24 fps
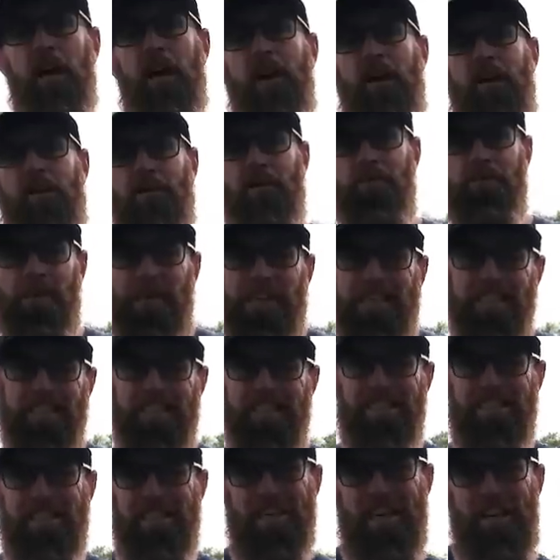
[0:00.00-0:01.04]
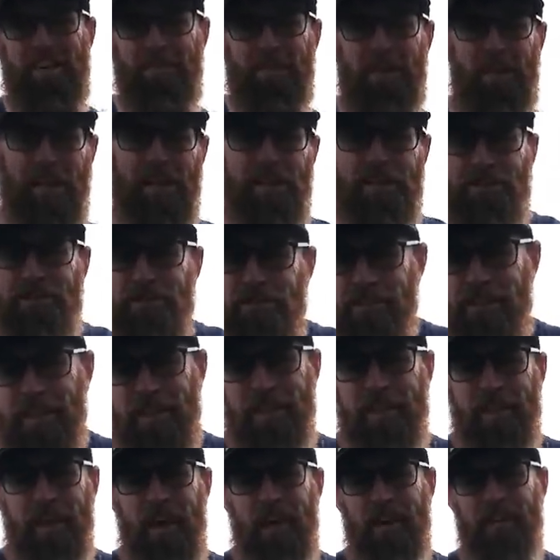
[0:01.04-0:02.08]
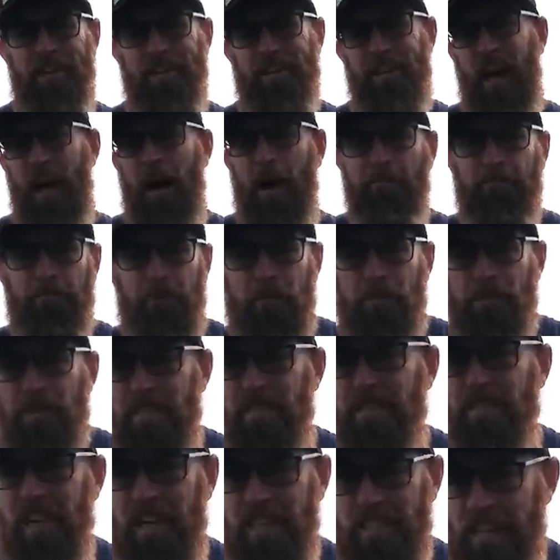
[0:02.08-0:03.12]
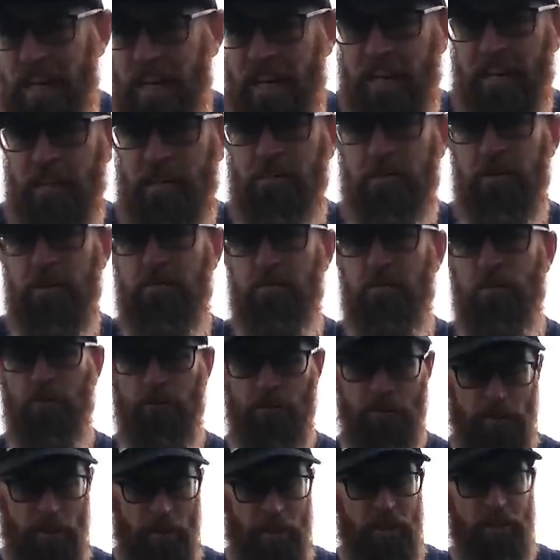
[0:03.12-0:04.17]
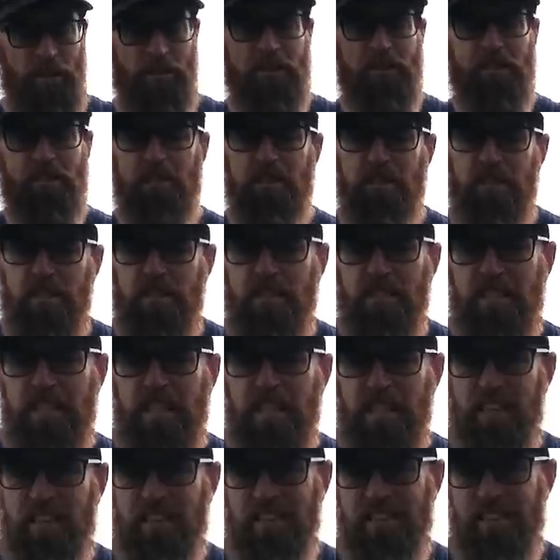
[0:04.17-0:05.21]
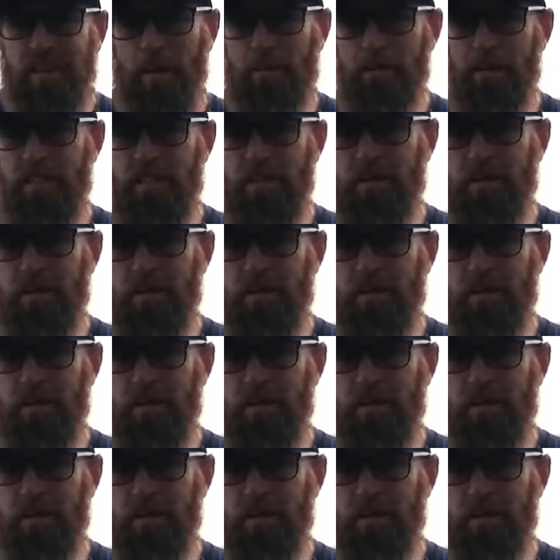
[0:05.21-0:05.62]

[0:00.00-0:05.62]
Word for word: on the PCT, I think I used an Optimus titanium spoon. This is a Sea to Summit